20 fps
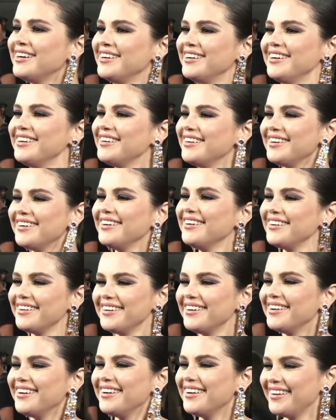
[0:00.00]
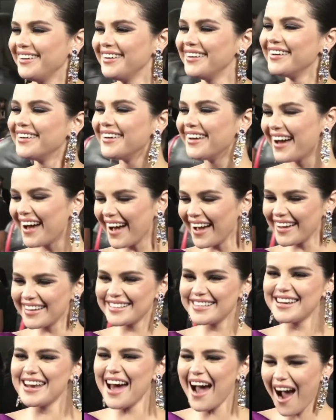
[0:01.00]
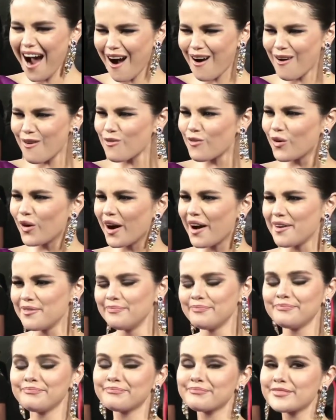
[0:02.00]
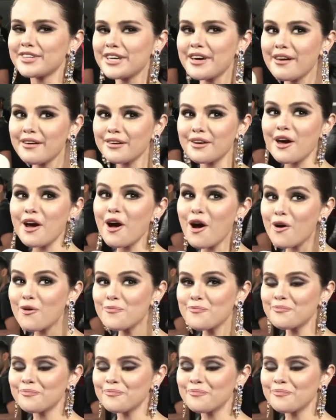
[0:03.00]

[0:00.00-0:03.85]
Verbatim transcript: you were a kid. You were a kid. You had a celeb crush. I know.